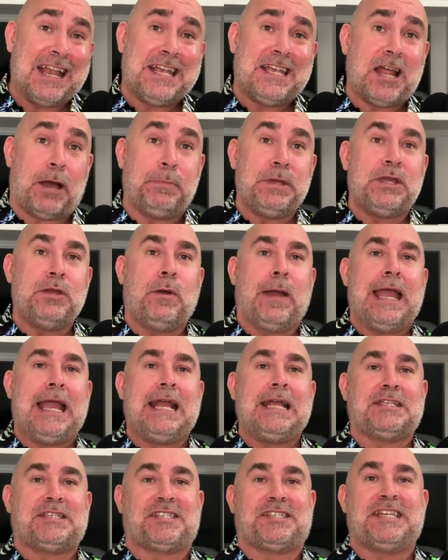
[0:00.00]

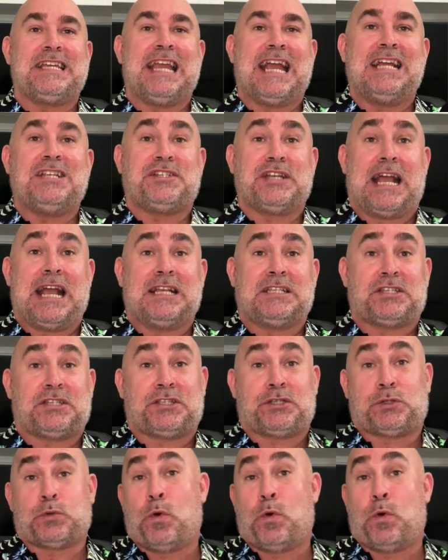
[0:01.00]
W-A-C-H-S,